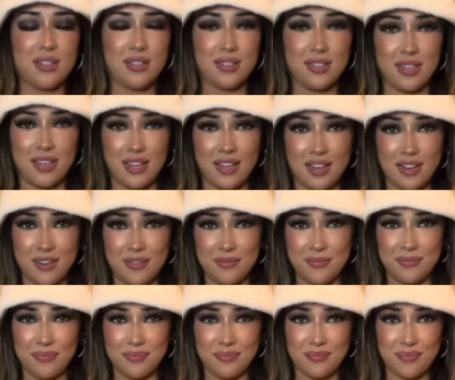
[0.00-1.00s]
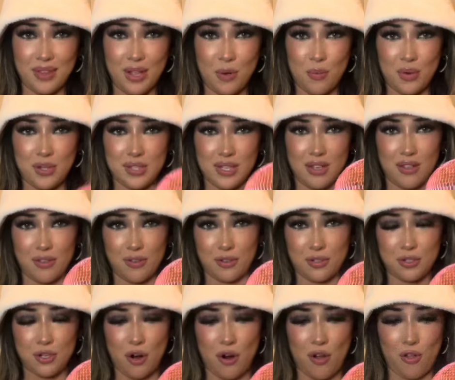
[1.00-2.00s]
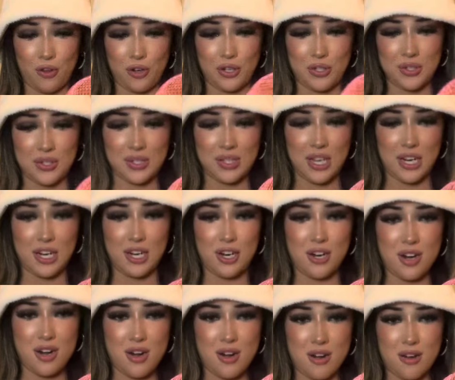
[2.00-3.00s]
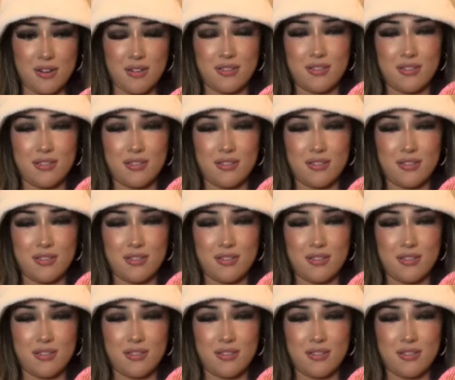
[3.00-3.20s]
to see. Like, one's, like, a little taller and skinnier.